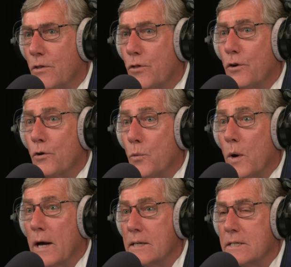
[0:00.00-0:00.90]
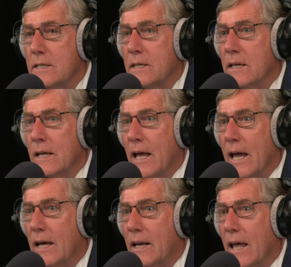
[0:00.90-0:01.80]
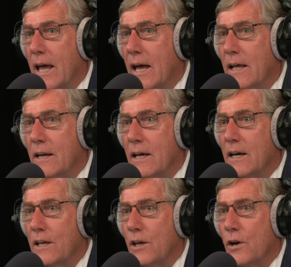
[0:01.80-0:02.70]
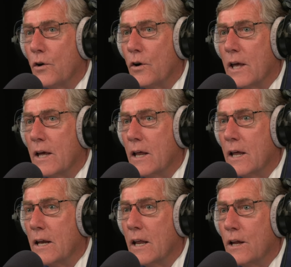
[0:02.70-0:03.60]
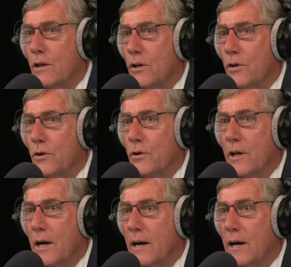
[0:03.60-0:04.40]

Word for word: Third West, and and uh, you know, in, include.